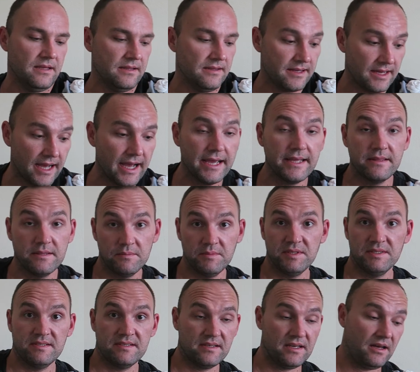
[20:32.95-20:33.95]
the item
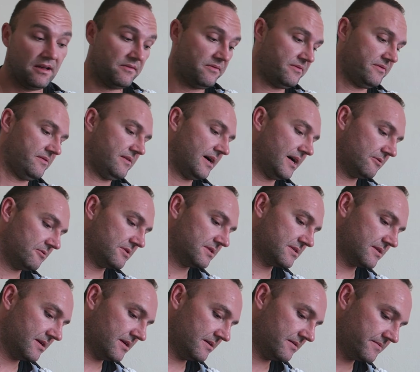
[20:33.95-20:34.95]
itself, I would
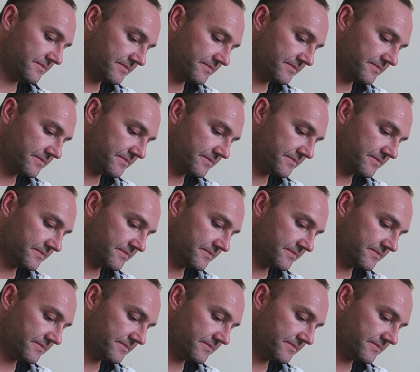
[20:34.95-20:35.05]
say.